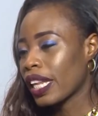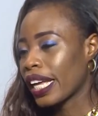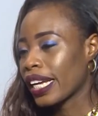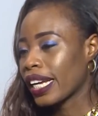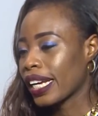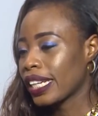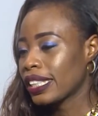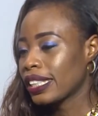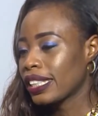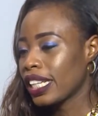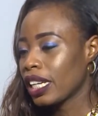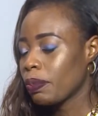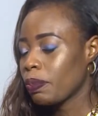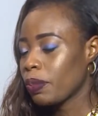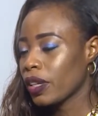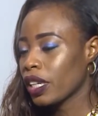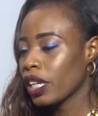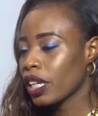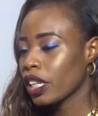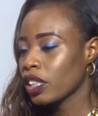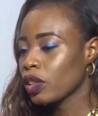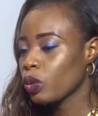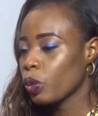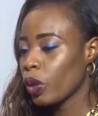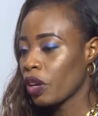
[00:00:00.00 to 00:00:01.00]
Like I said,
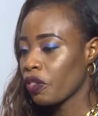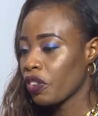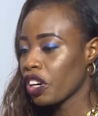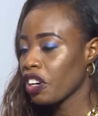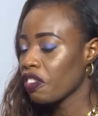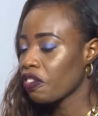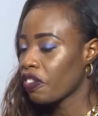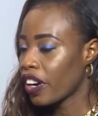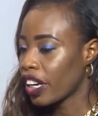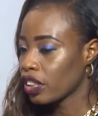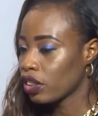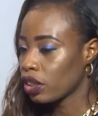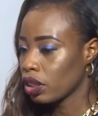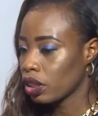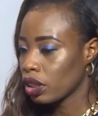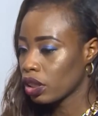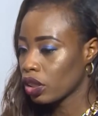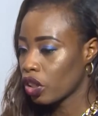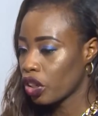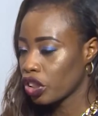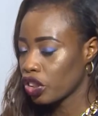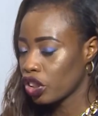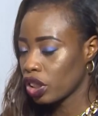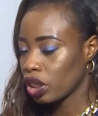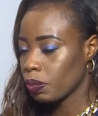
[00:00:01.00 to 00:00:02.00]
because we are very
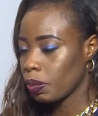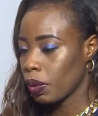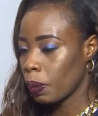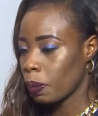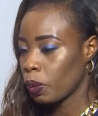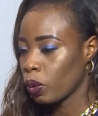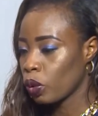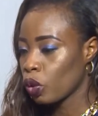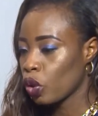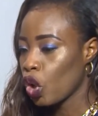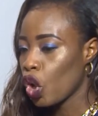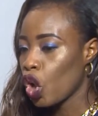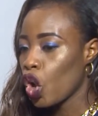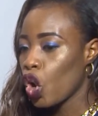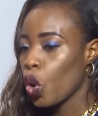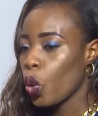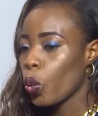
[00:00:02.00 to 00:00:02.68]
fashion conscious people,